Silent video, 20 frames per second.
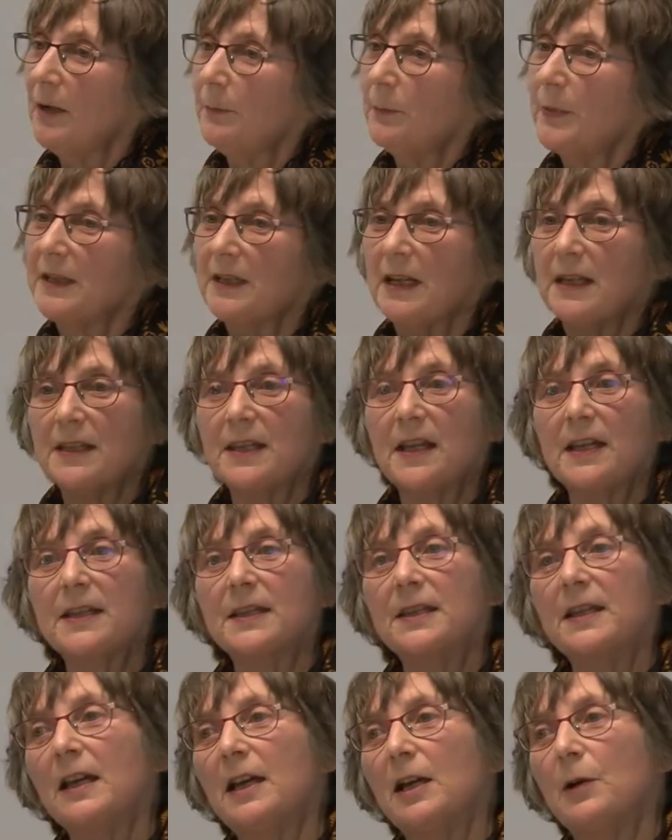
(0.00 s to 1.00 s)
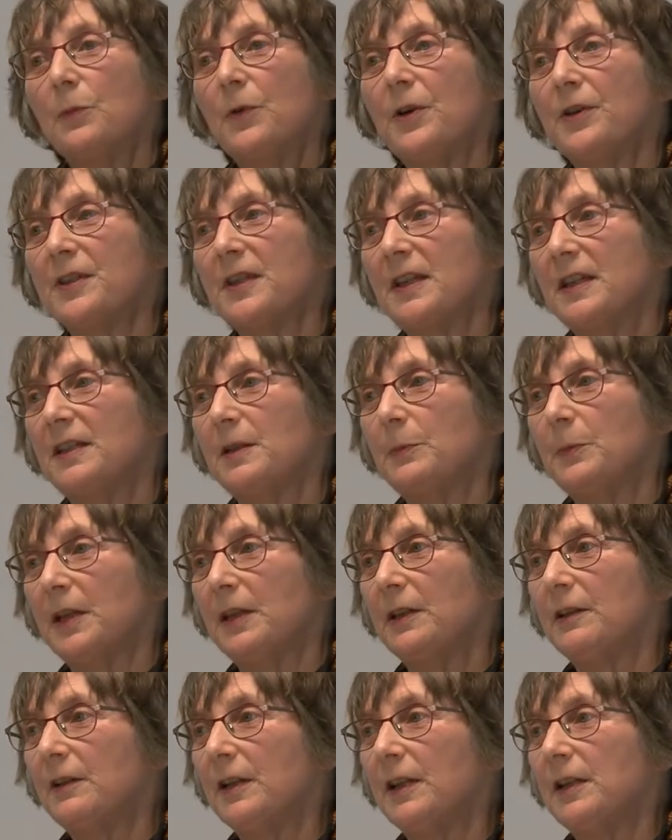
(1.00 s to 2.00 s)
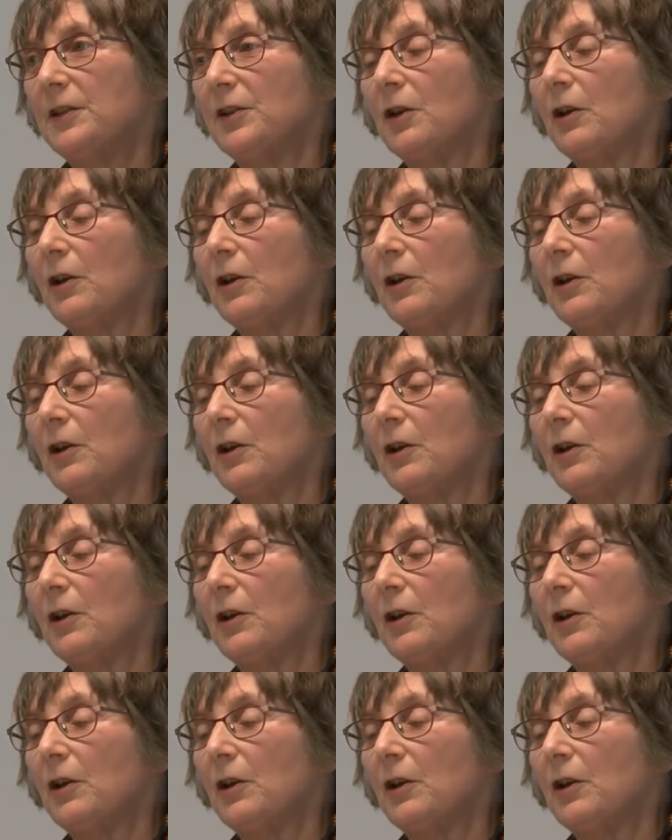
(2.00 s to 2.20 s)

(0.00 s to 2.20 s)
but as I say, it was at a period